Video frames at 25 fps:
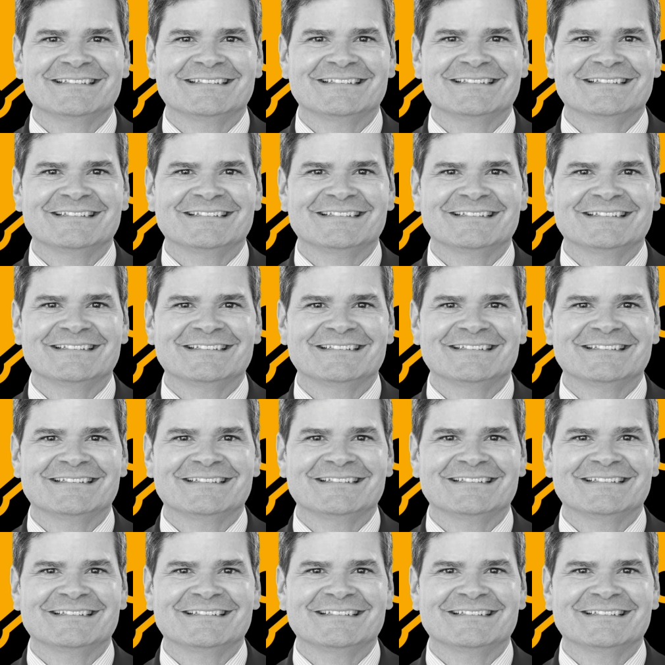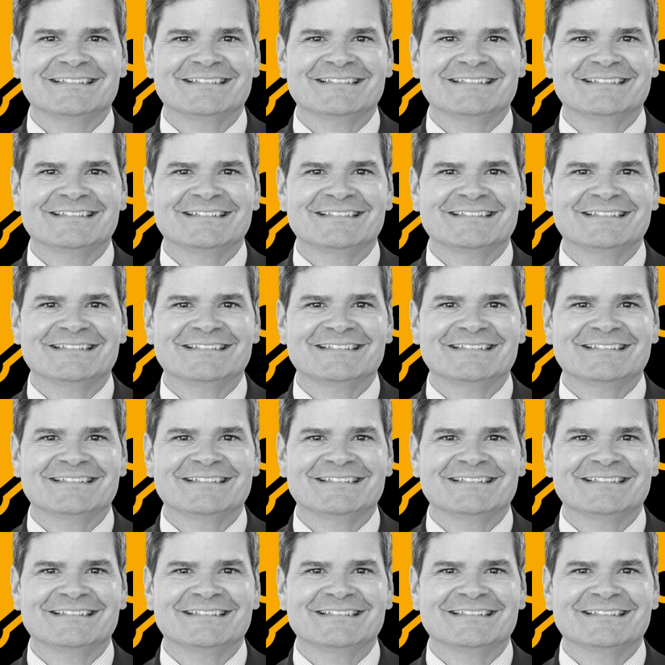
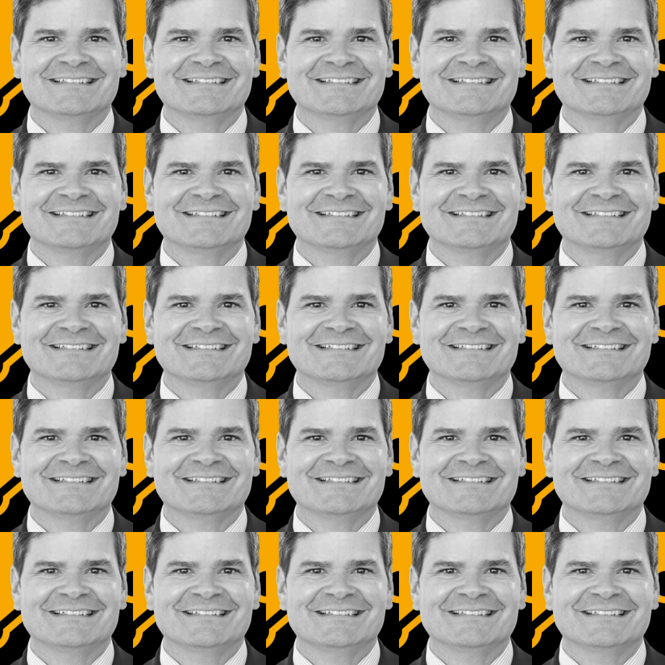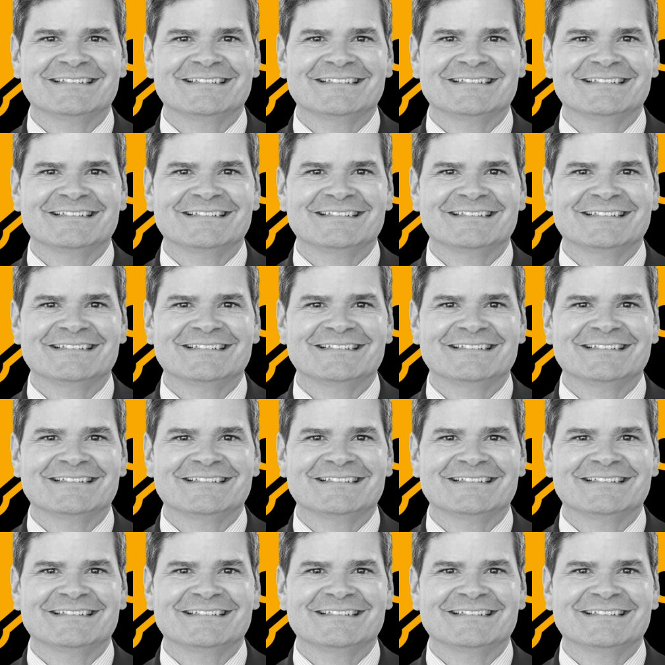This is a still picture; no speech is visible.